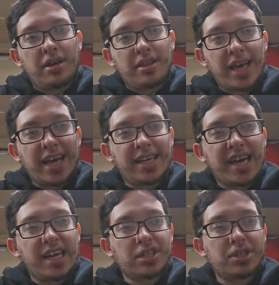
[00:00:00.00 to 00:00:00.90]
That
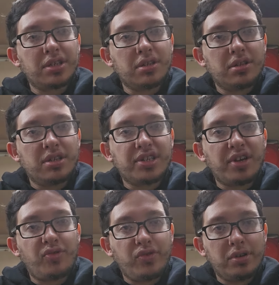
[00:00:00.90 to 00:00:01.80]
gasket is a
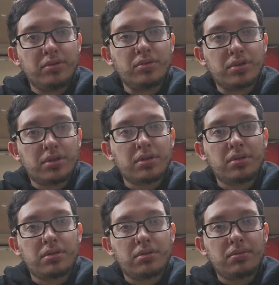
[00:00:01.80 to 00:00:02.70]
fuse.
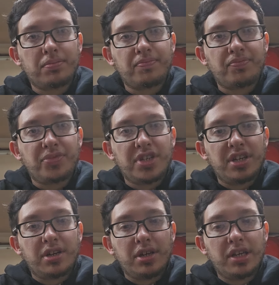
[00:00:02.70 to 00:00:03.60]

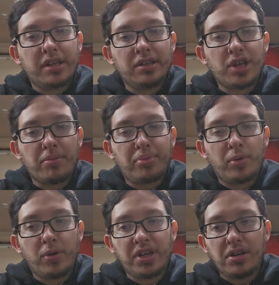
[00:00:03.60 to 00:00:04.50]
It is a
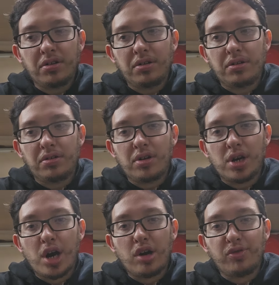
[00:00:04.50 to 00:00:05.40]
point
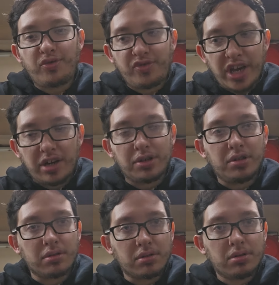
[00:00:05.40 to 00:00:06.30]
of
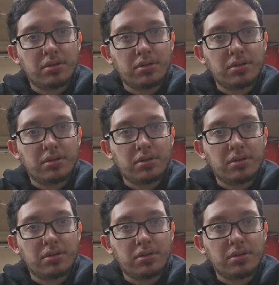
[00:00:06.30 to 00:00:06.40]
failure